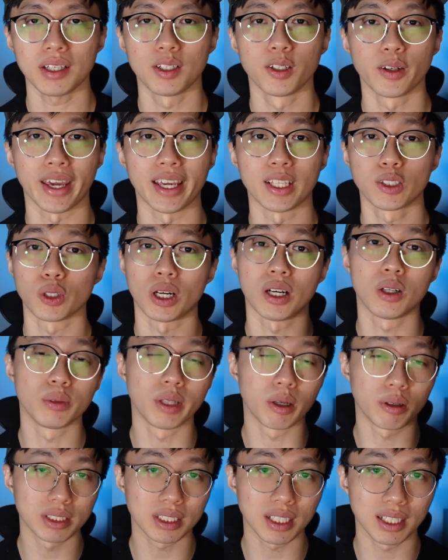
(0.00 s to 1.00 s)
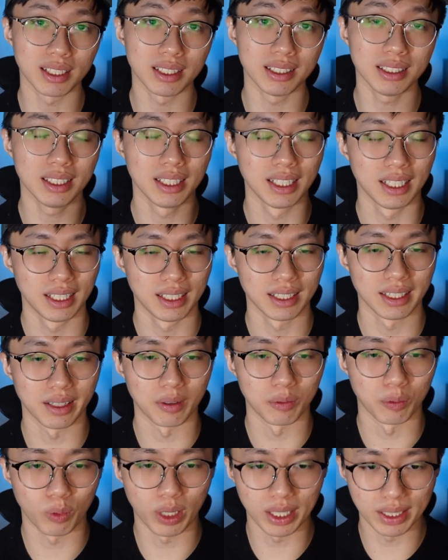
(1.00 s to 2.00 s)
Okay, so I hope that was clear
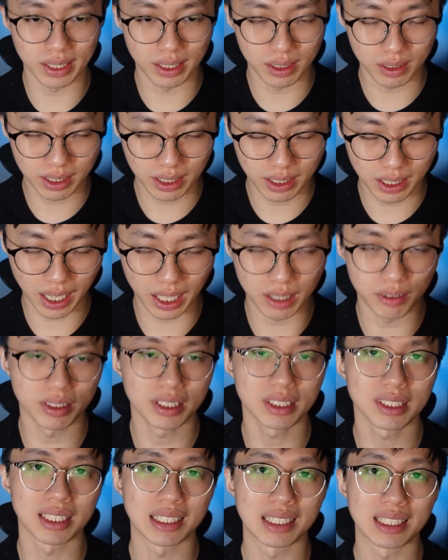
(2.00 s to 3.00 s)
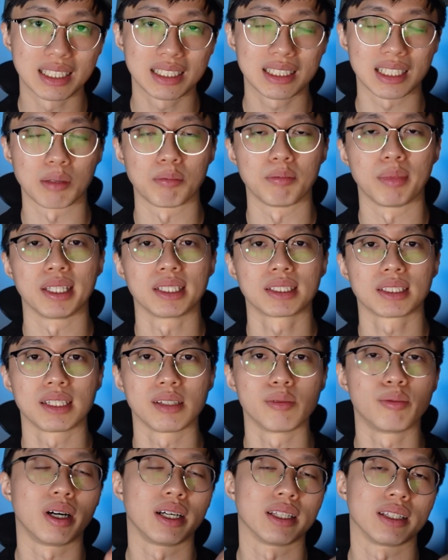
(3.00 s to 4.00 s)
what calories is and basically
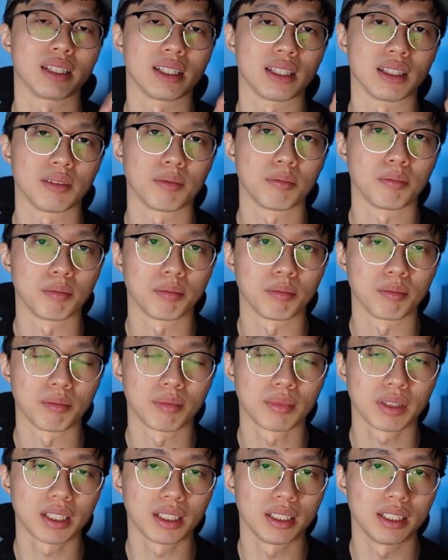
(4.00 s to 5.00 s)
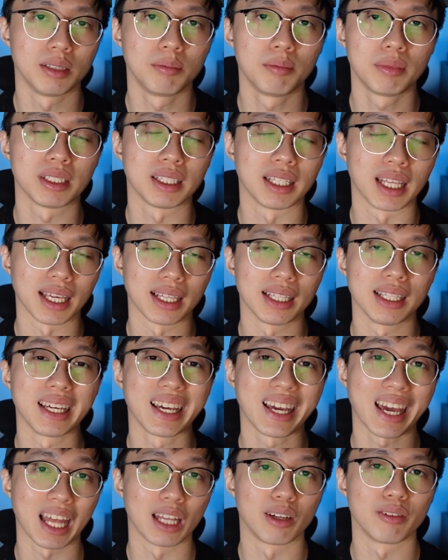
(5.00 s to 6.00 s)
what the term daily
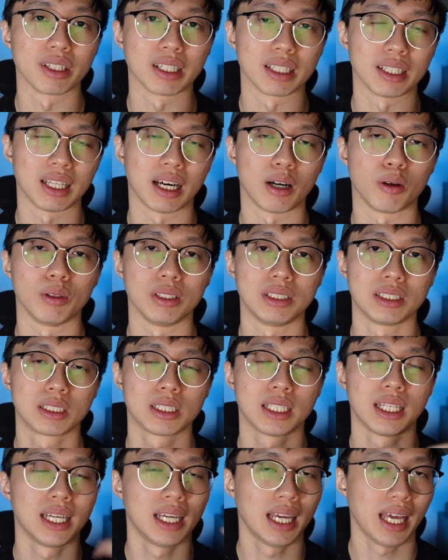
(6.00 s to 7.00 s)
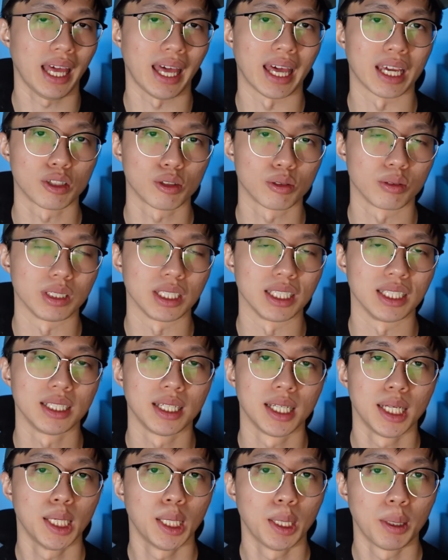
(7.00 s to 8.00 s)
caloric allowance actually
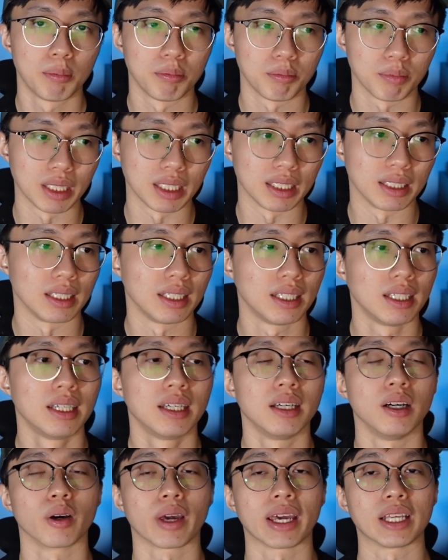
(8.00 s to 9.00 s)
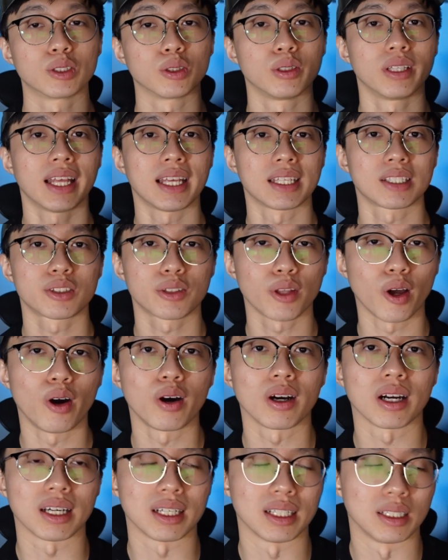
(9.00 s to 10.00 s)
mean. Okay, so let's
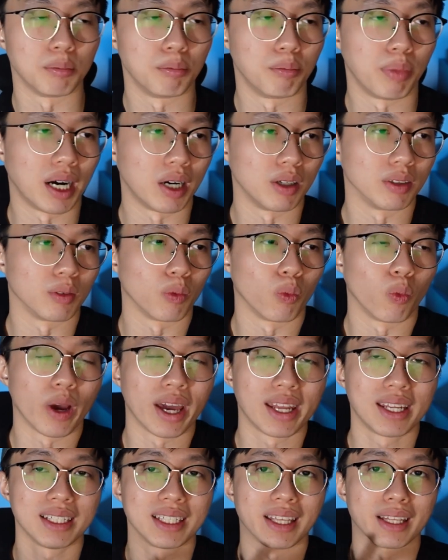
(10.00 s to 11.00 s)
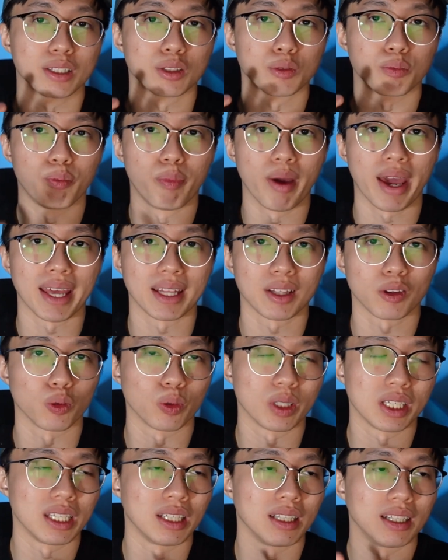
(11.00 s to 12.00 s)
talk about whether it's bad to
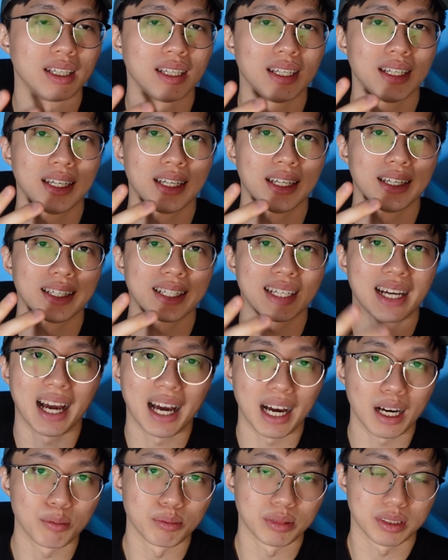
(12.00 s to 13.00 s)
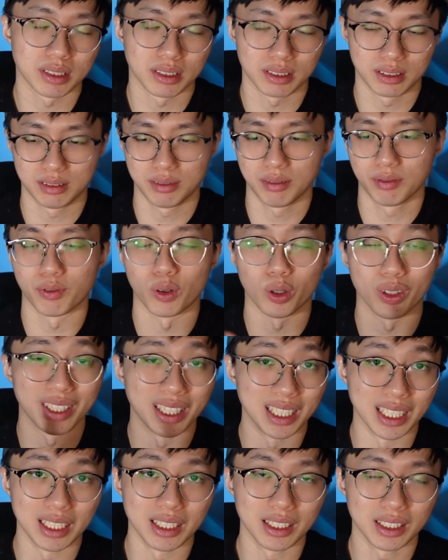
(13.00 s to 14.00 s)
eat carbs for
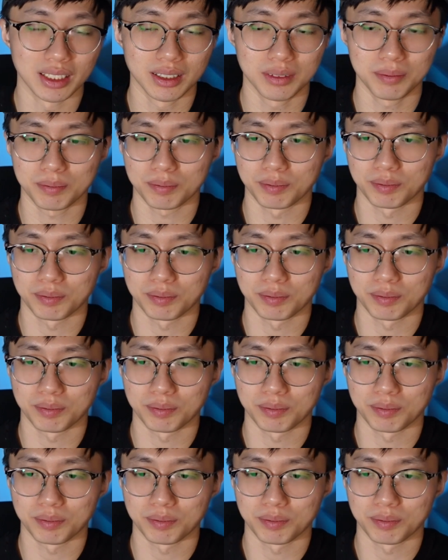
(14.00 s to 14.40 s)
dinner